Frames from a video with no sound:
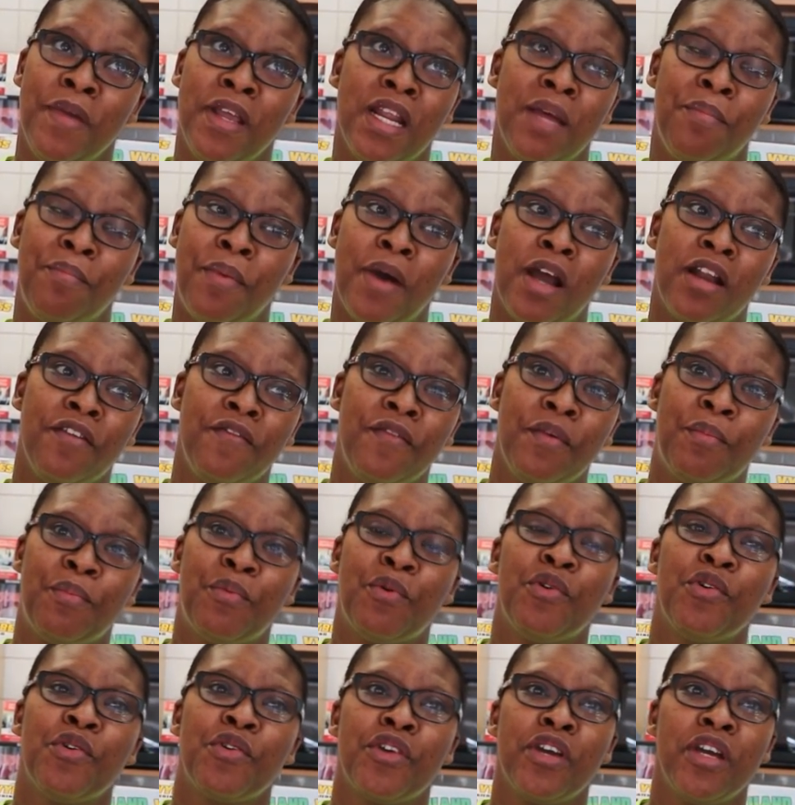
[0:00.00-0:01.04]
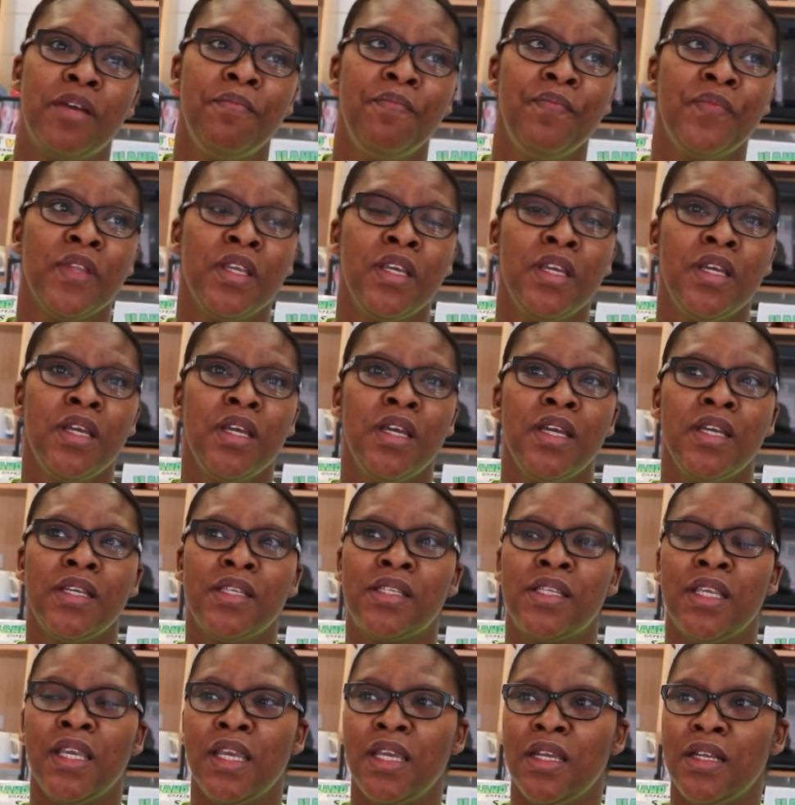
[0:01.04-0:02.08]
a part of the program
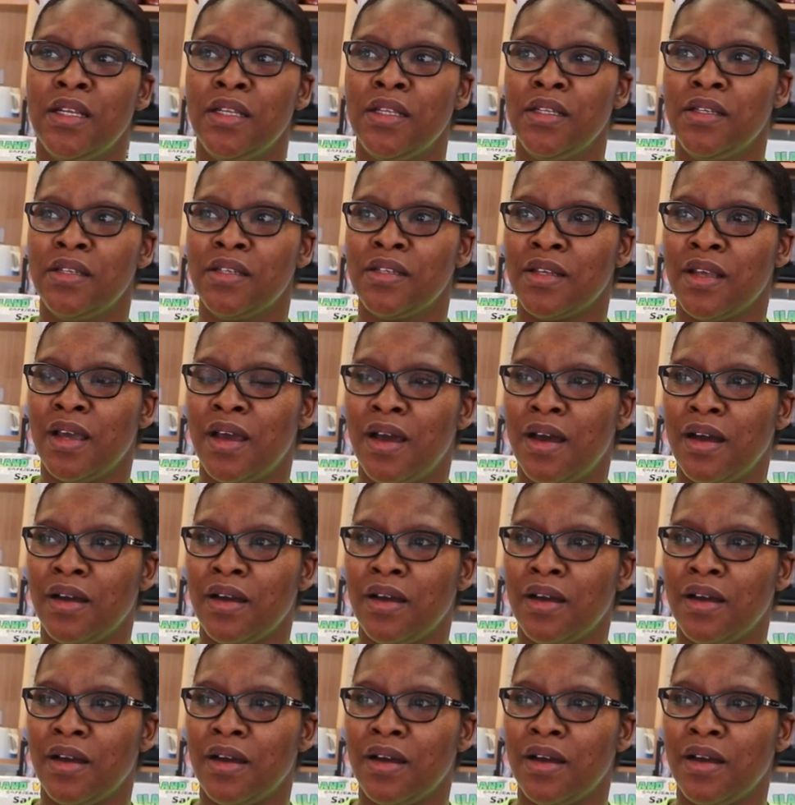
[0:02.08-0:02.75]
since